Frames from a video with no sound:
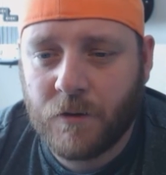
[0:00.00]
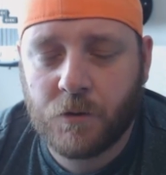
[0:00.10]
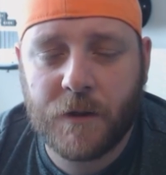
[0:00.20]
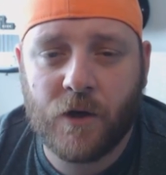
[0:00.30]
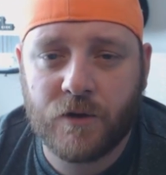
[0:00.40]
was
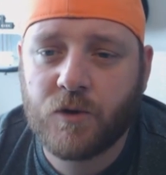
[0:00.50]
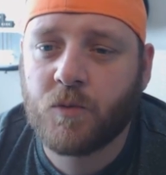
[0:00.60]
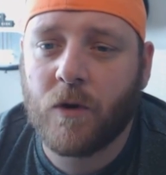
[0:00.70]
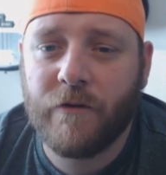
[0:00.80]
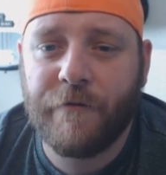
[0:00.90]
because it
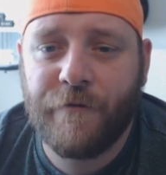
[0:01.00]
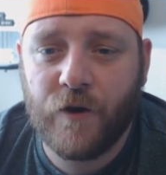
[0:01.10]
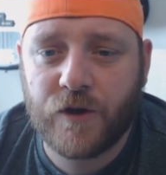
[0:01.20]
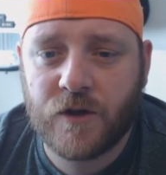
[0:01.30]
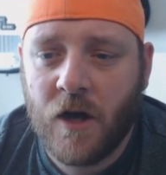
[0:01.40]
was one of the
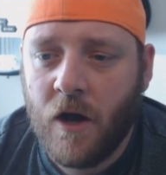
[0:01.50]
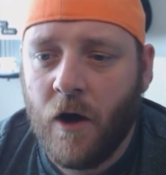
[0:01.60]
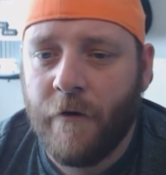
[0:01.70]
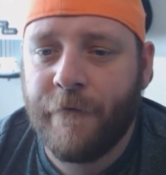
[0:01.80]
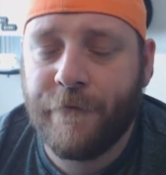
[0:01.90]
first
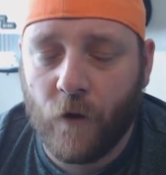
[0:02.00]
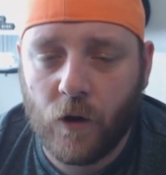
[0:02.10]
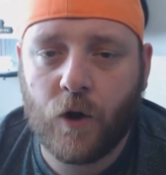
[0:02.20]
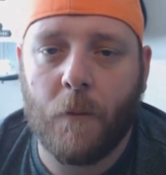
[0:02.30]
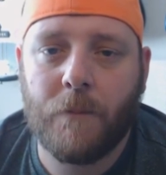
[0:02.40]

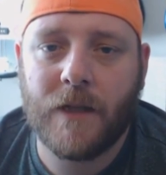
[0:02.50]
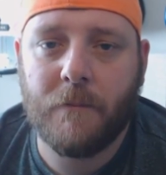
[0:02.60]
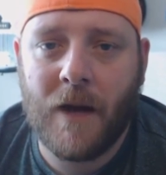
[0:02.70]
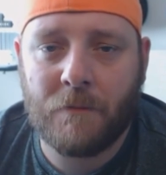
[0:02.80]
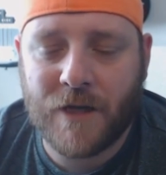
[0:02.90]
full complete
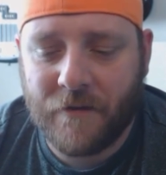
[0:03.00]
maps.